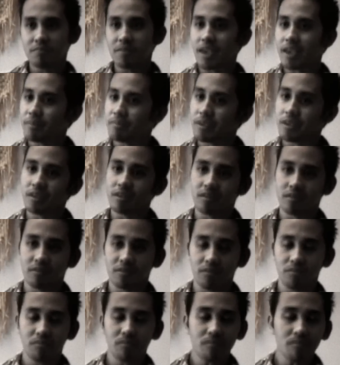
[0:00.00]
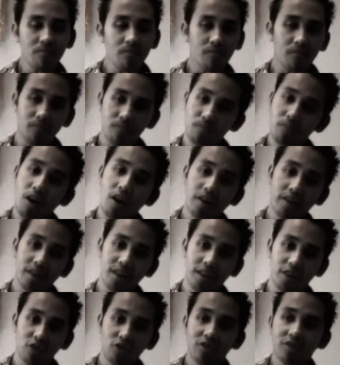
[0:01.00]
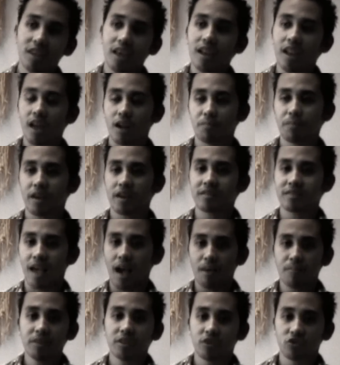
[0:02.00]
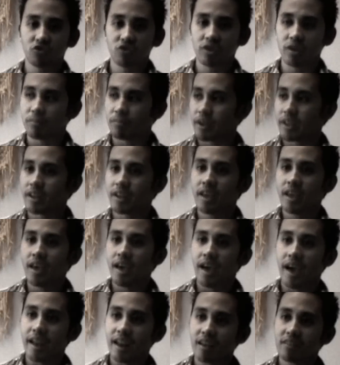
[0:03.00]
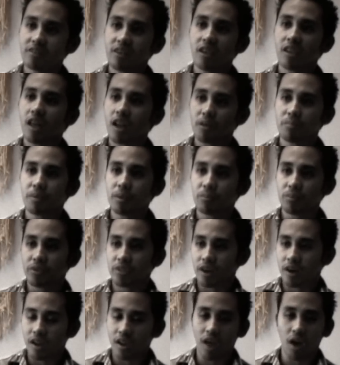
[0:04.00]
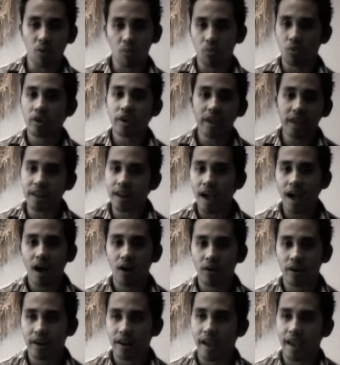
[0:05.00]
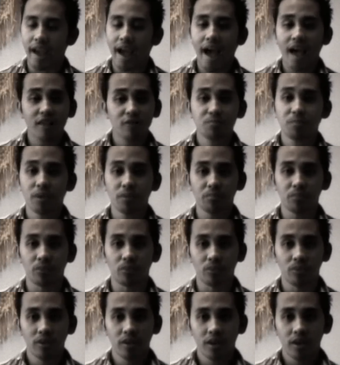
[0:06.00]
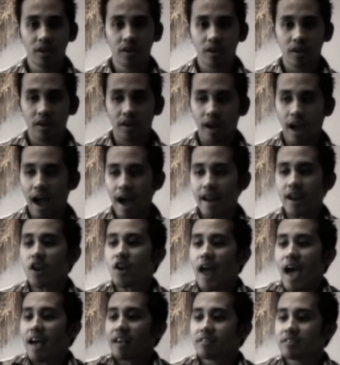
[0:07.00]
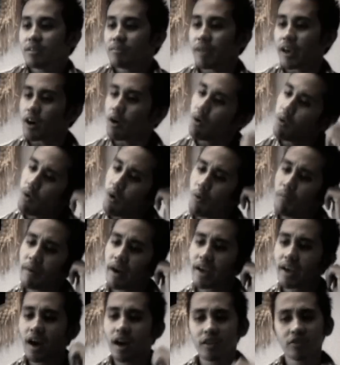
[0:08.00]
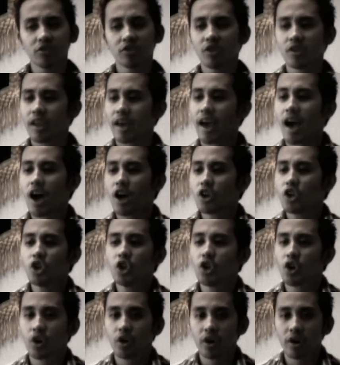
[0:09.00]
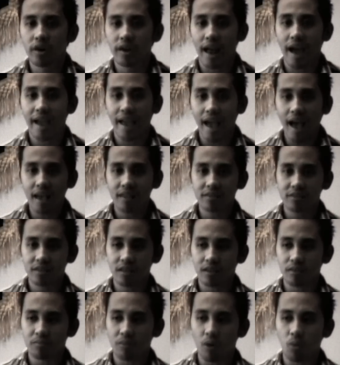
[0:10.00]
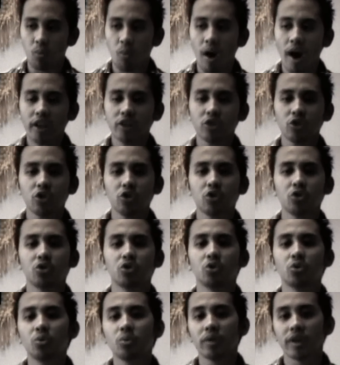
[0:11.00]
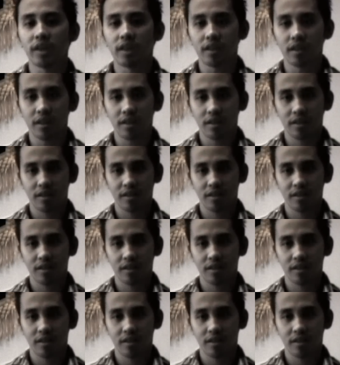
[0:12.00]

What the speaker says: maybe modeling? You see a lot of, because I'm in the gym, and I see a lot of people that are like working out, and I ask people, I don't ask them like, oh my God, like, how do you look good? I ask them, why do you do it?